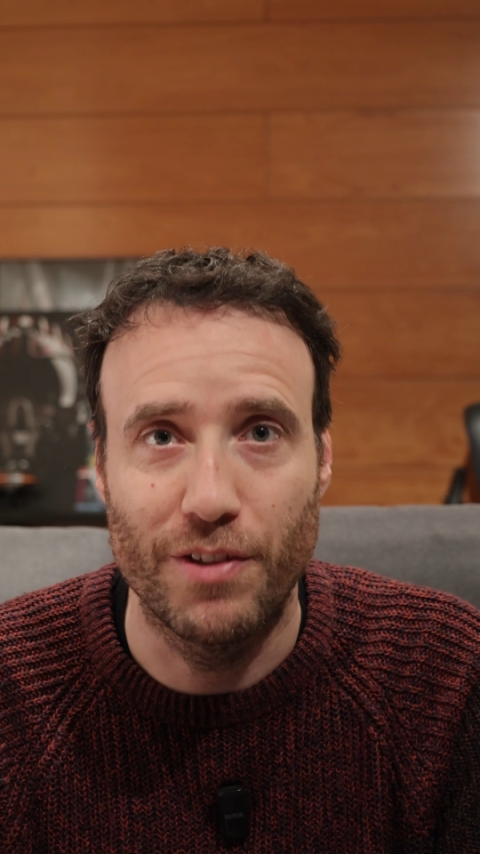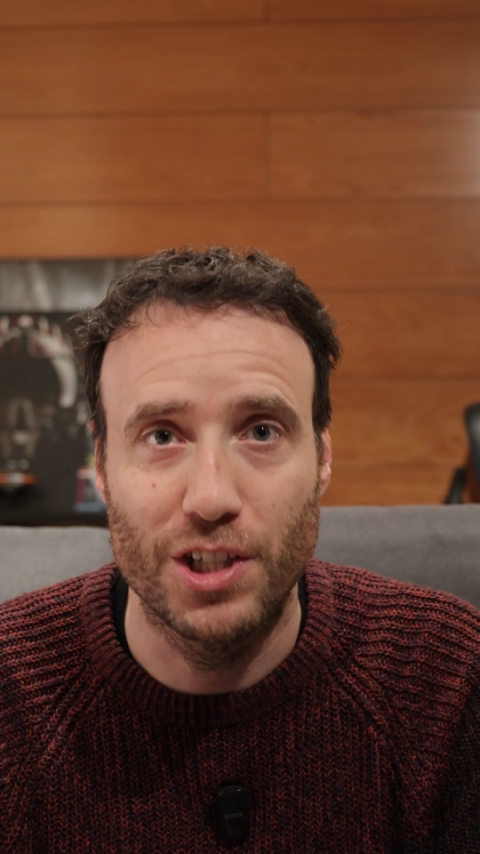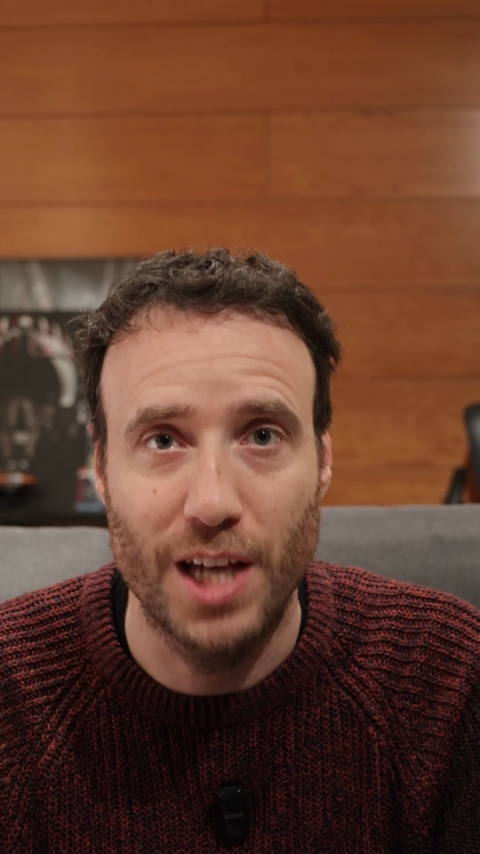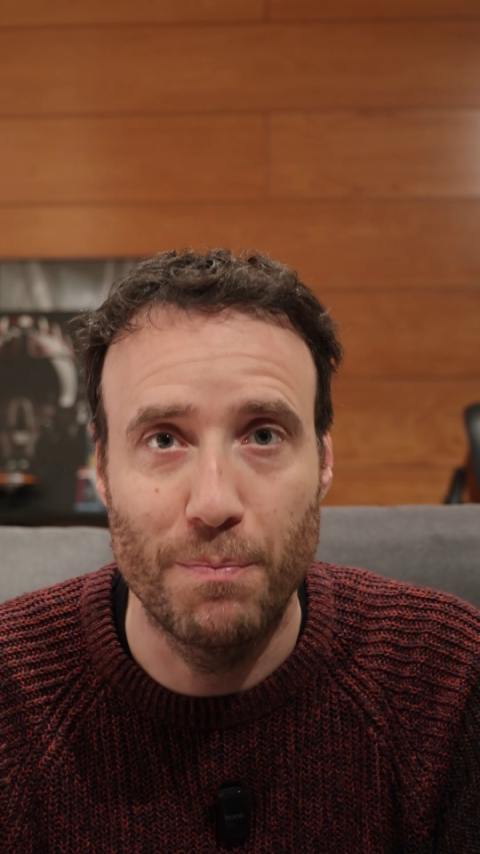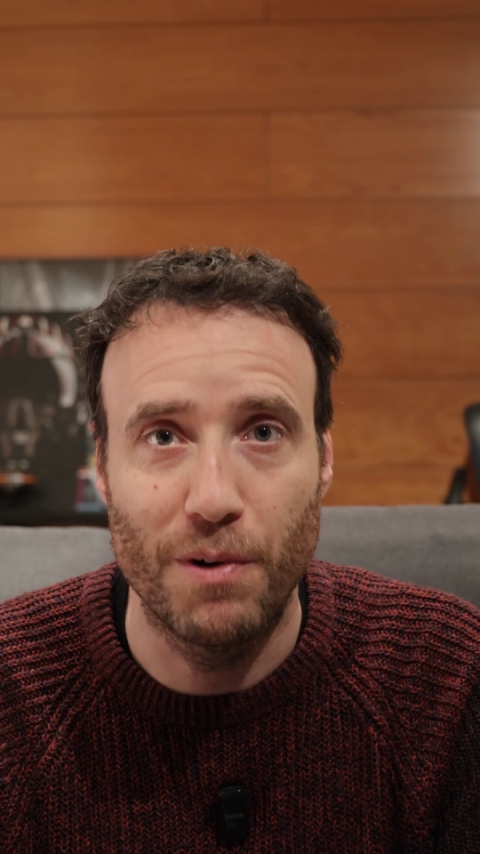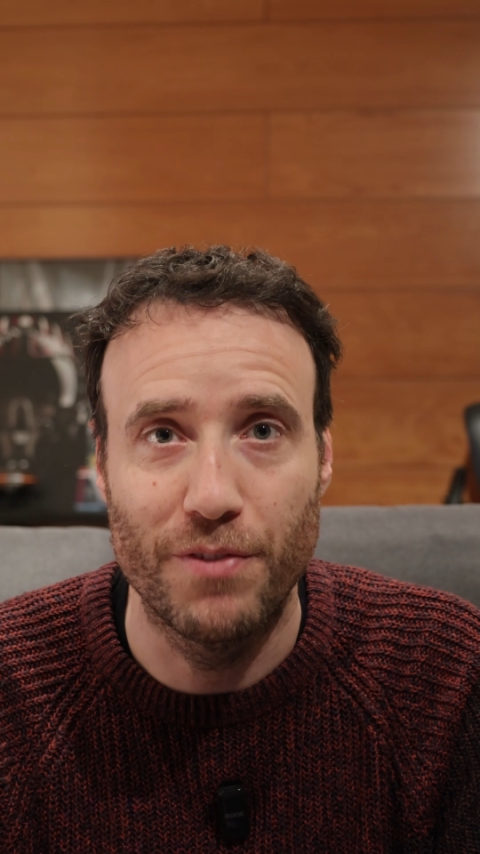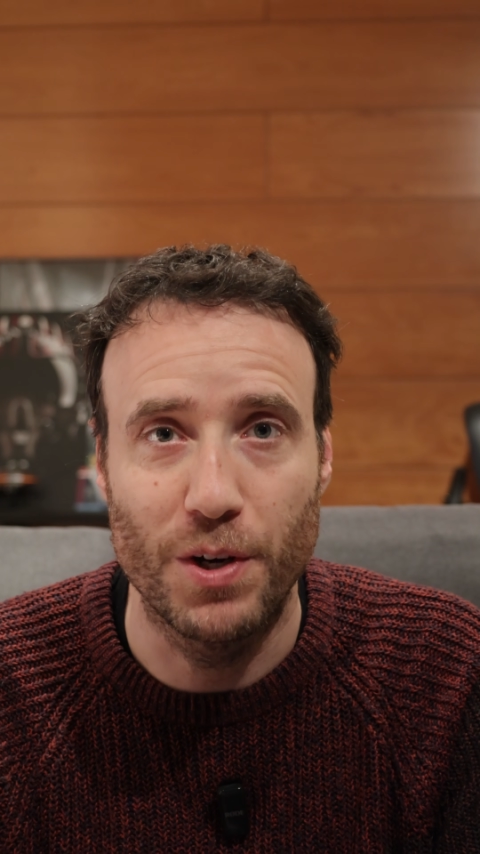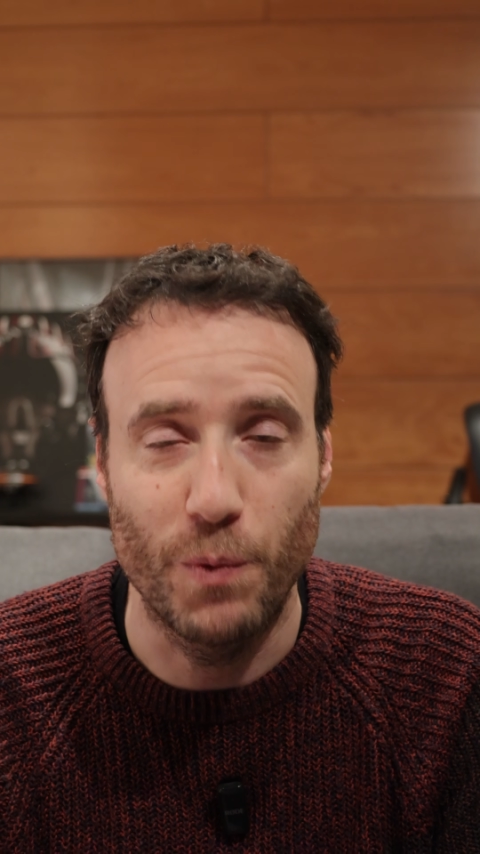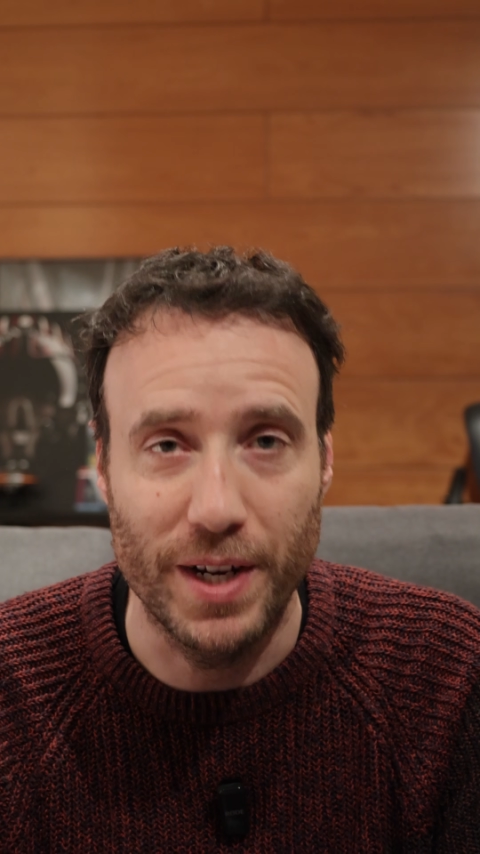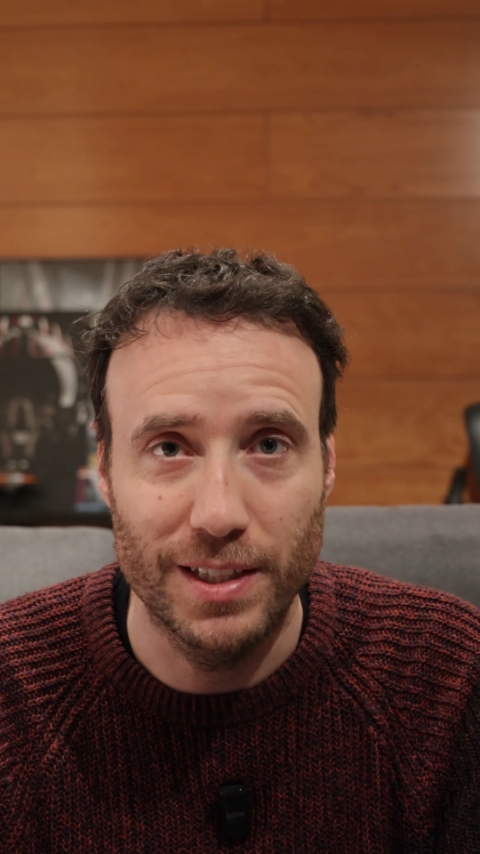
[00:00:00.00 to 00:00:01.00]
of the shape of
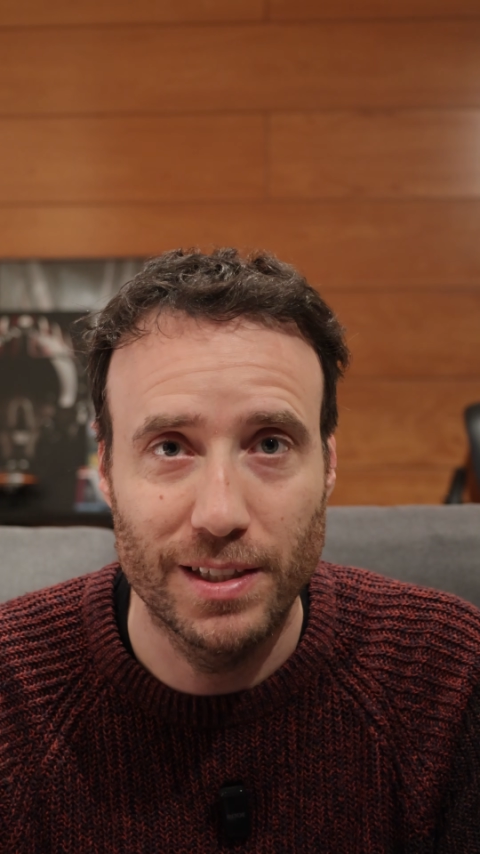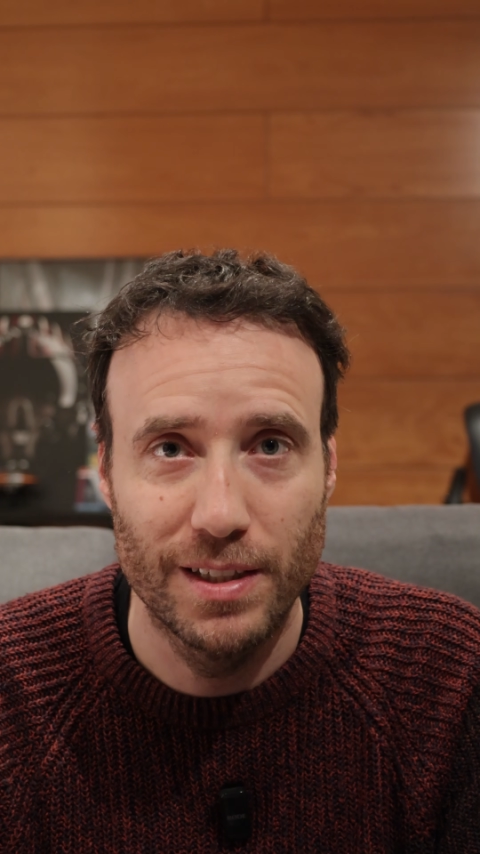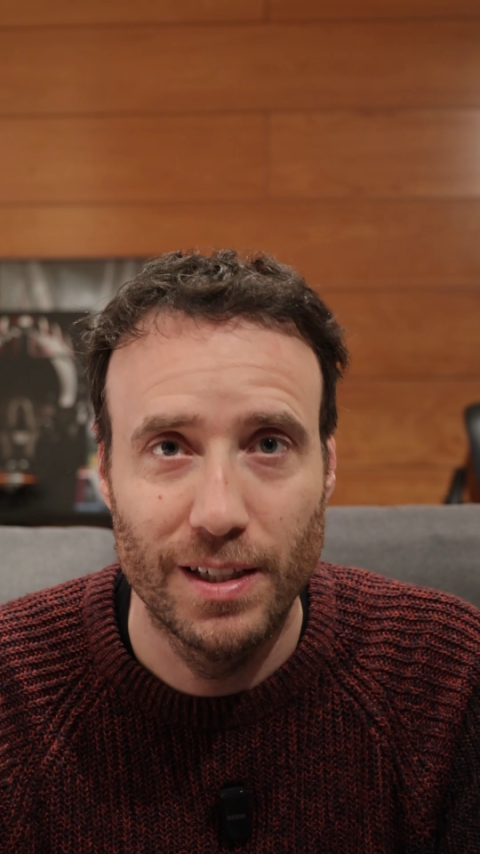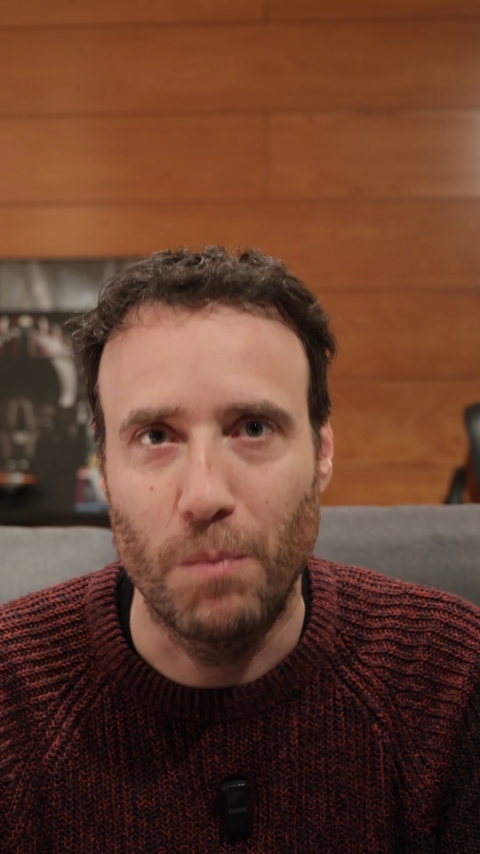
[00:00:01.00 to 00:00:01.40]
their wings.